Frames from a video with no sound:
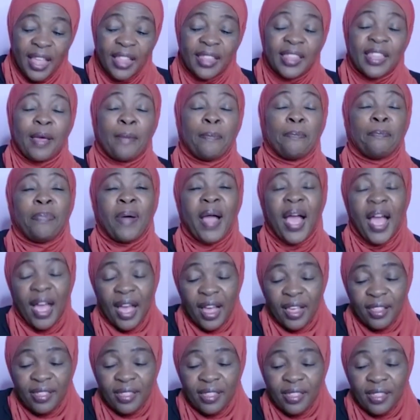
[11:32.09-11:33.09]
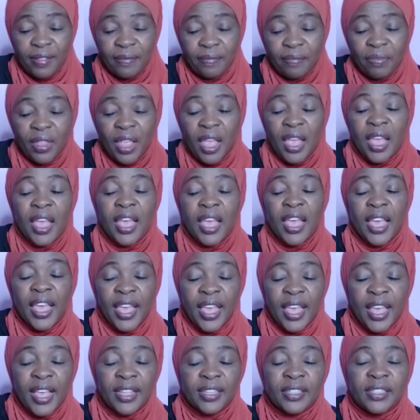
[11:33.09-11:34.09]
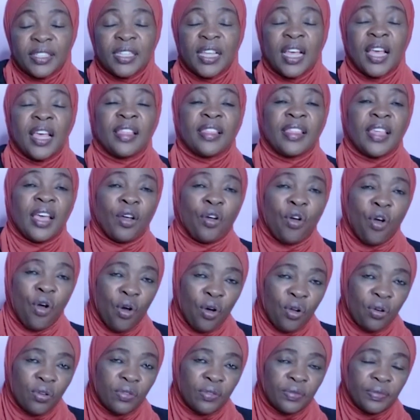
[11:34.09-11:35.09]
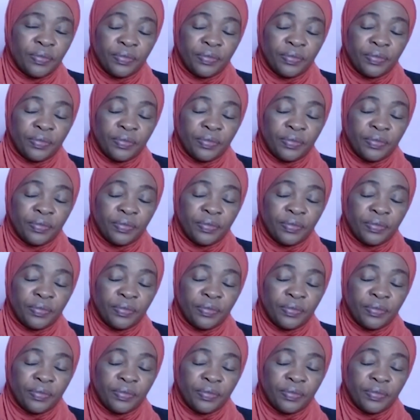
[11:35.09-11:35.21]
the path is the goal.